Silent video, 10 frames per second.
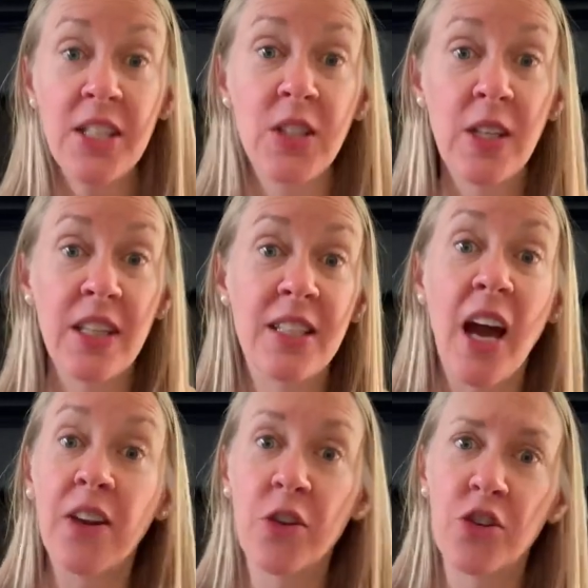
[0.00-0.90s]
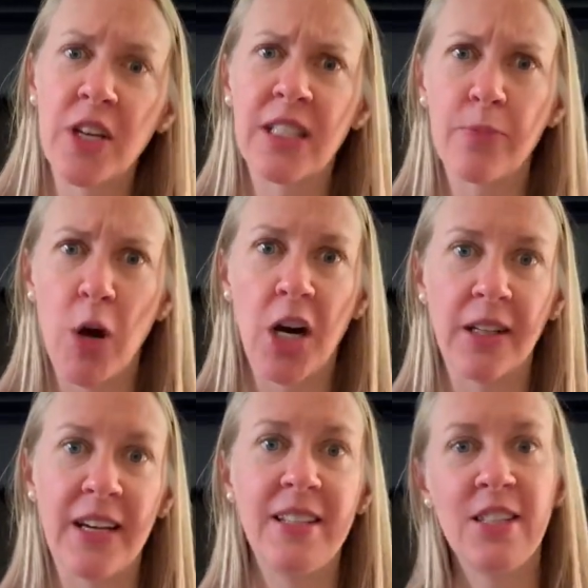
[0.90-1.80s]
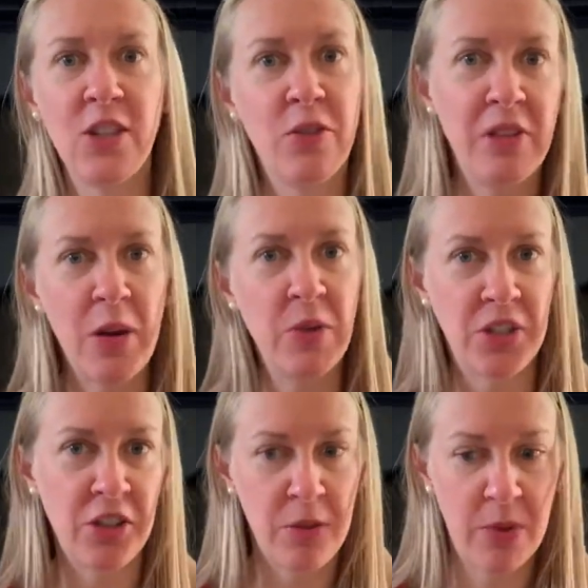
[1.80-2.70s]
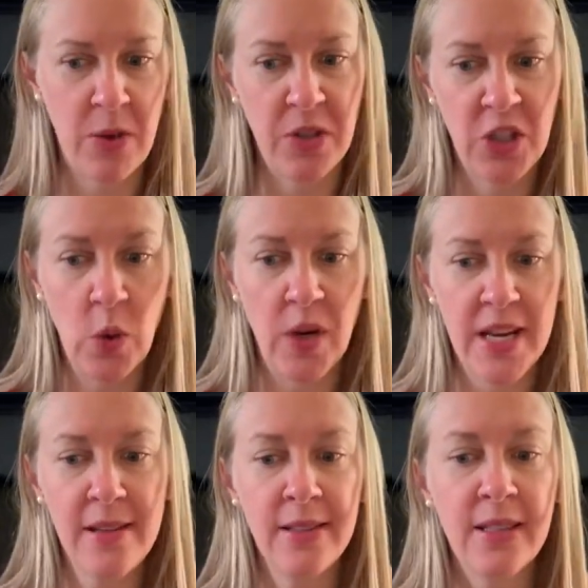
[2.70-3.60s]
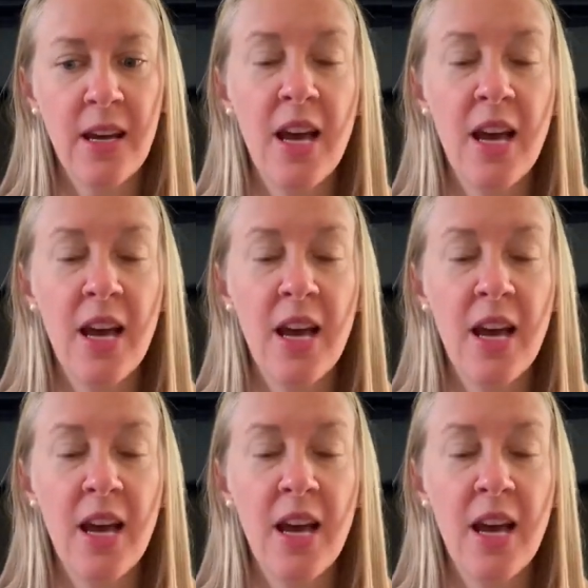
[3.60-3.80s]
So like the dino usually has a ball in, so they would start to play with toys.